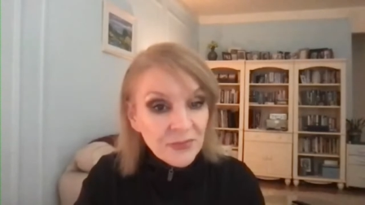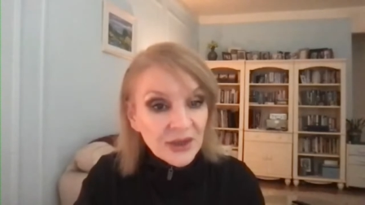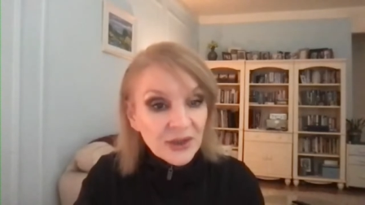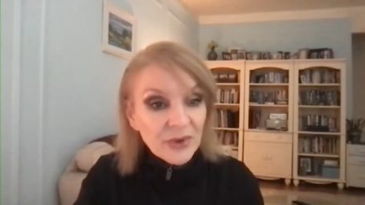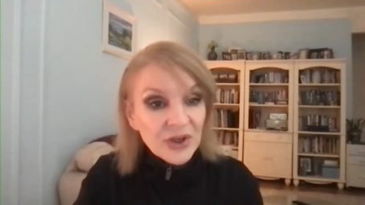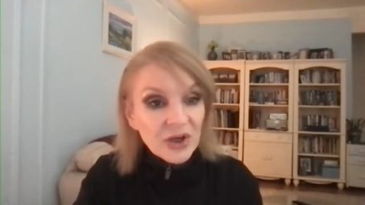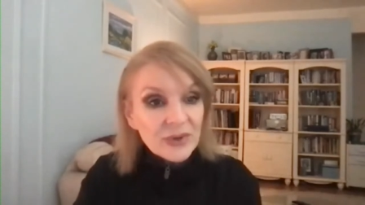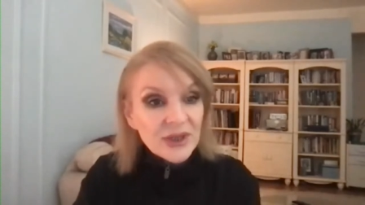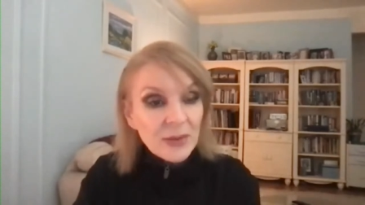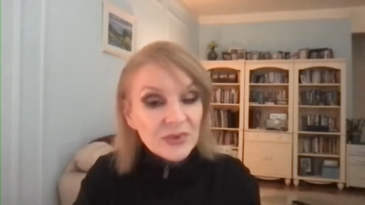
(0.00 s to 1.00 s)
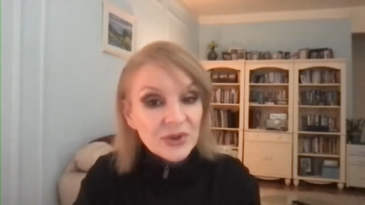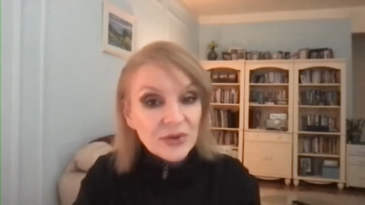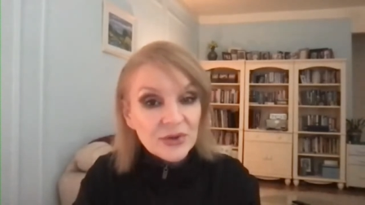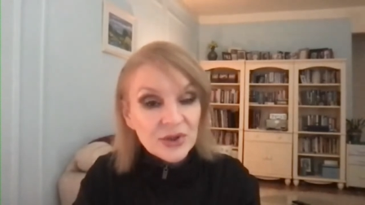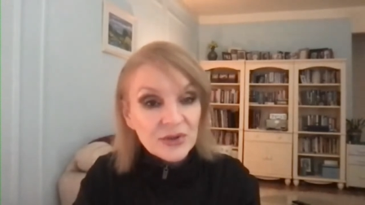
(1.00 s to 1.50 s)
Now we know what's happened to the other
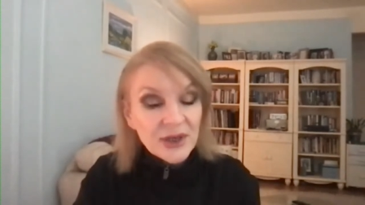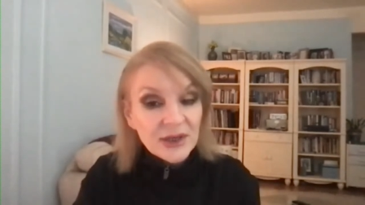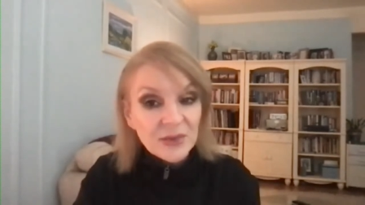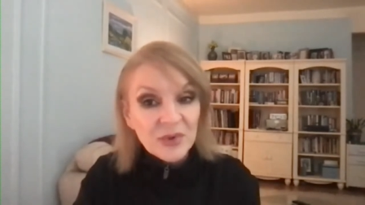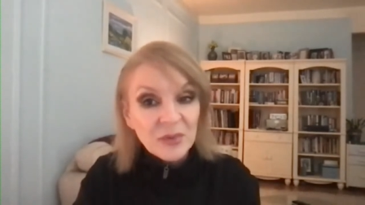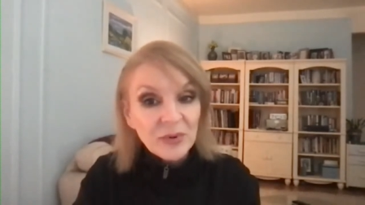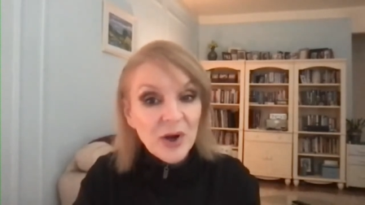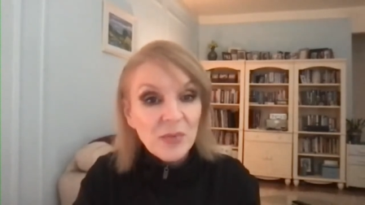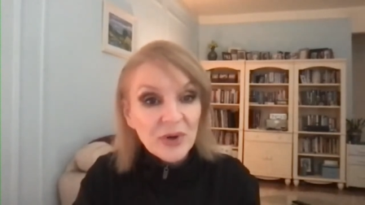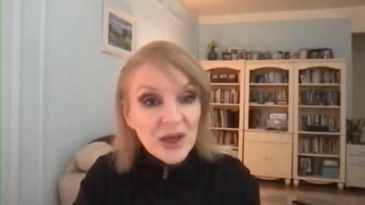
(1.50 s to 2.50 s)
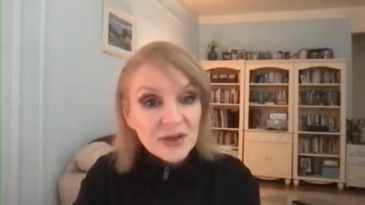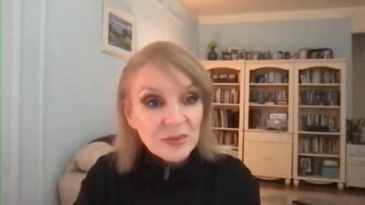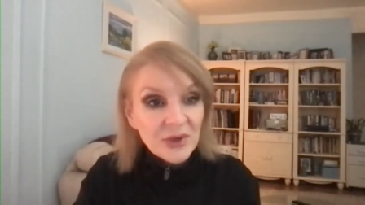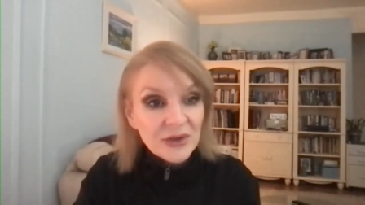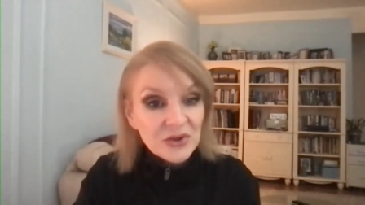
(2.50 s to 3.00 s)
two days, been appropriated
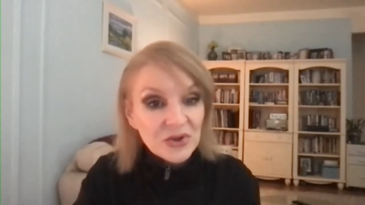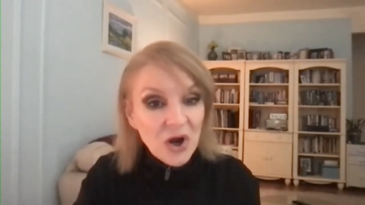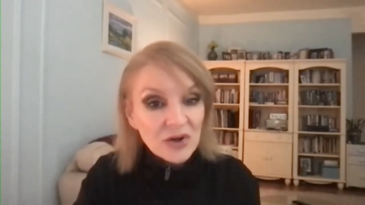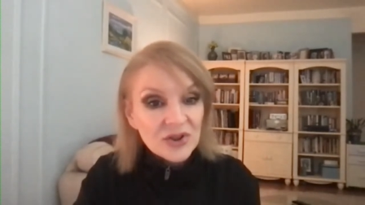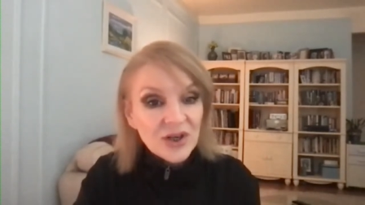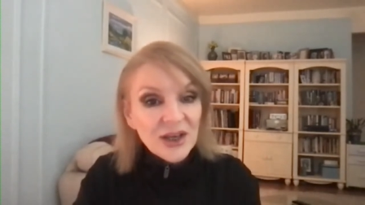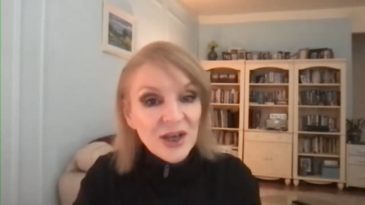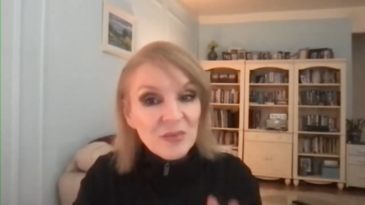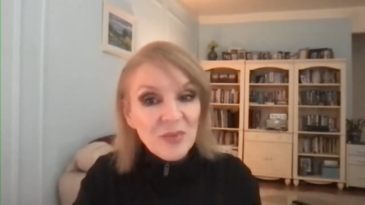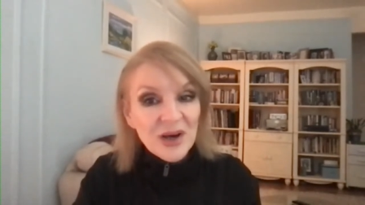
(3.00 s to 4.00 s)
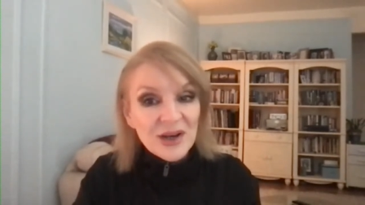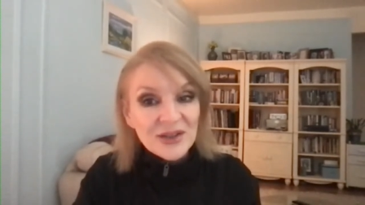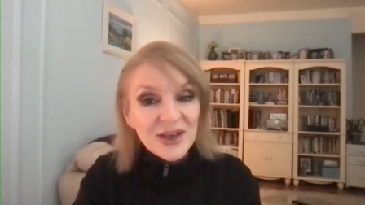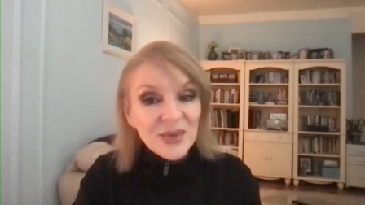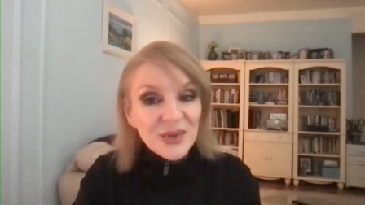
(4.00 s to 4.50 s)
by the church, but
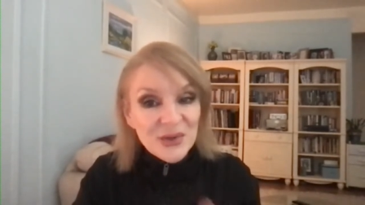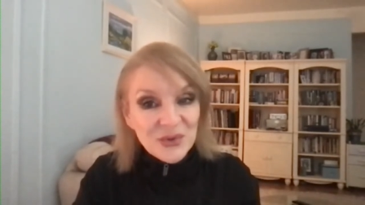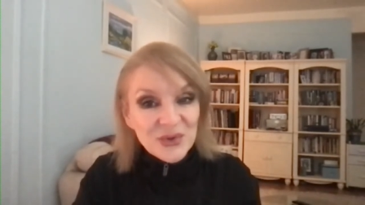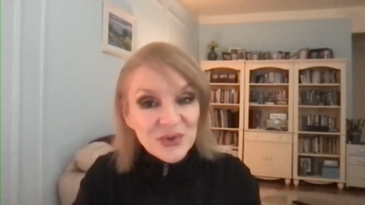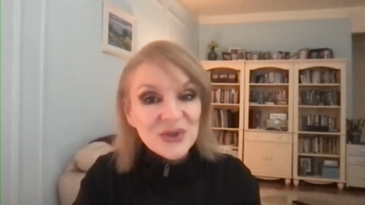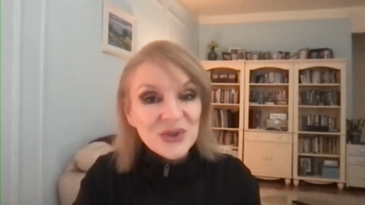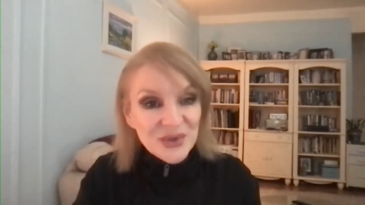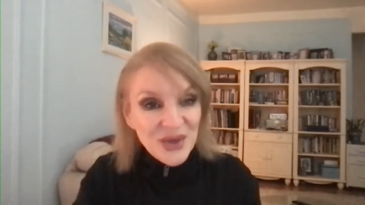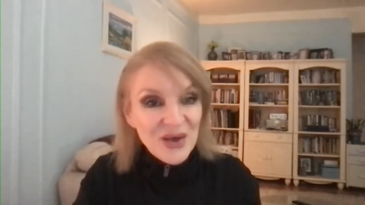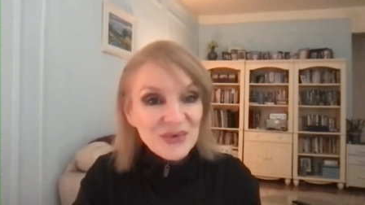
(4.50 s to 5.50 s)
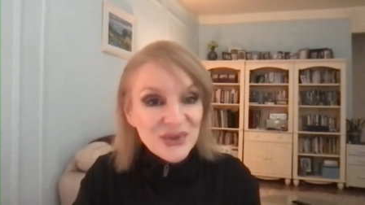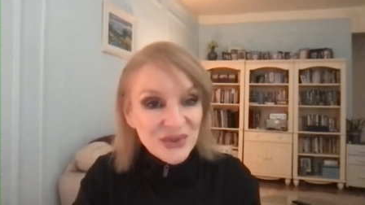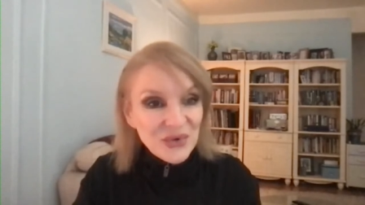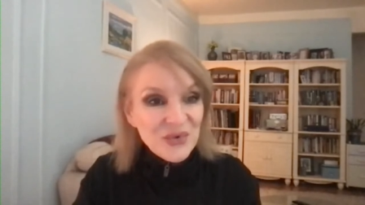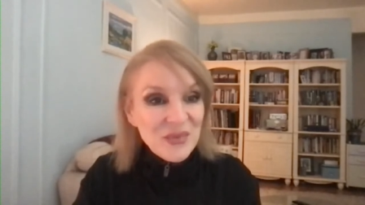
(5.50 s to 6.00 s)
these traditions have
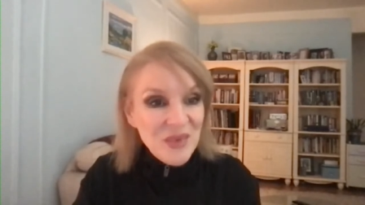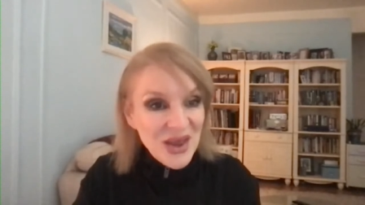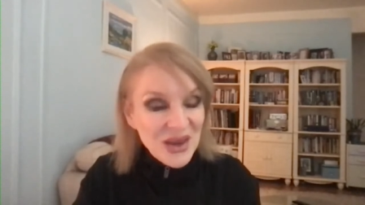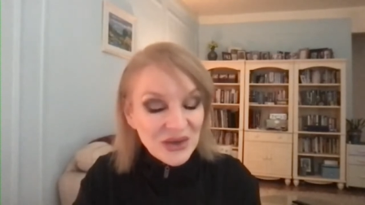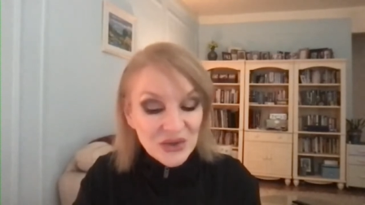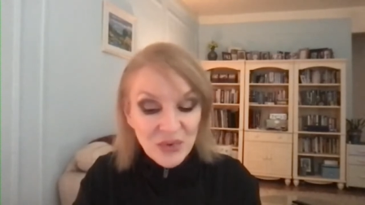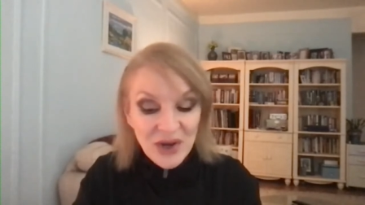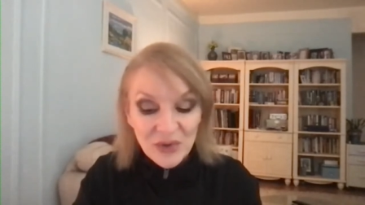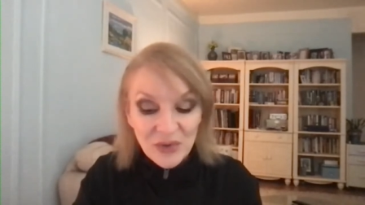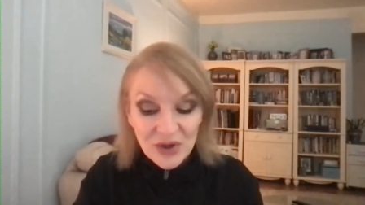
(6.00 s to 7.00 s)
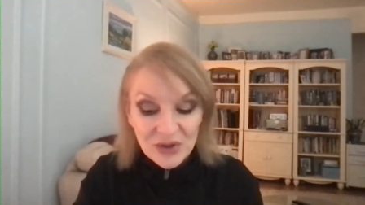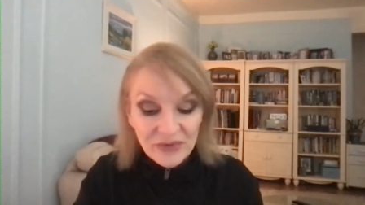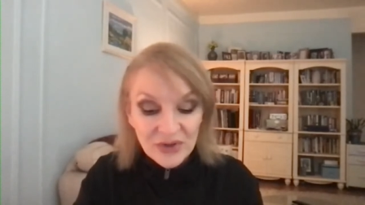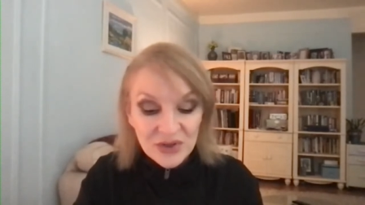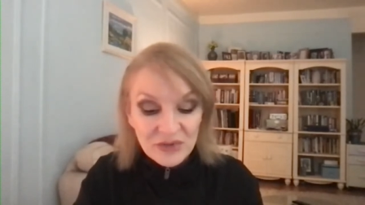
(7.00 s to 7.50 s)
still remained around the
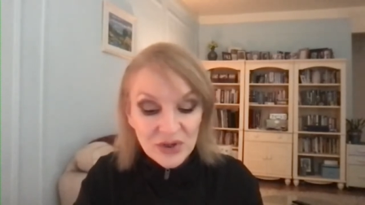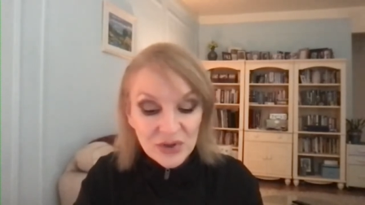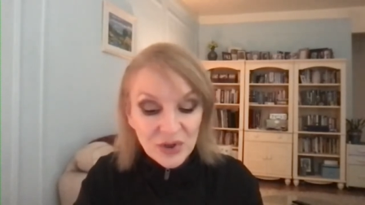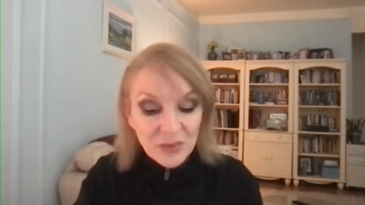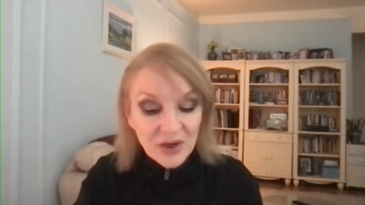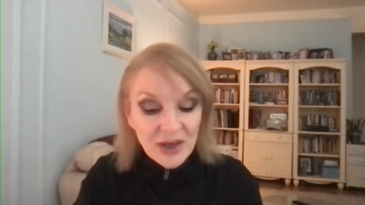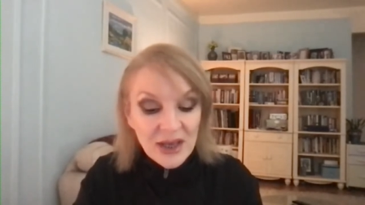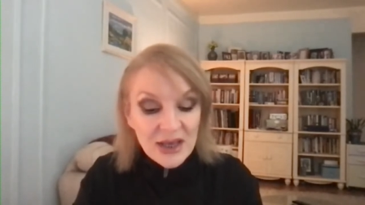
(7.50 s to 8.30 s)
31st of October.